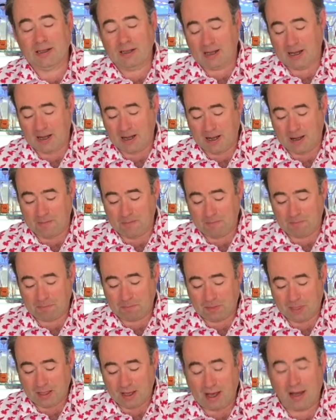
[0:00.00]

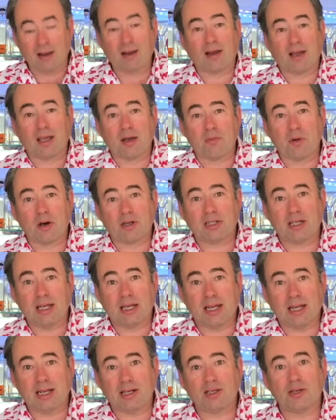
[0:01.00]
I like a
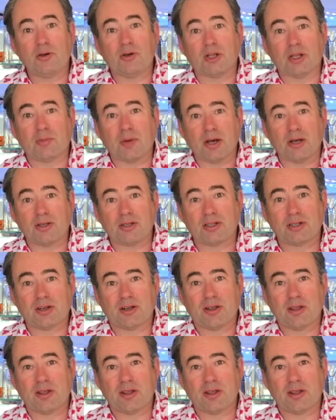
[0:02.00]
martini 2 at the most,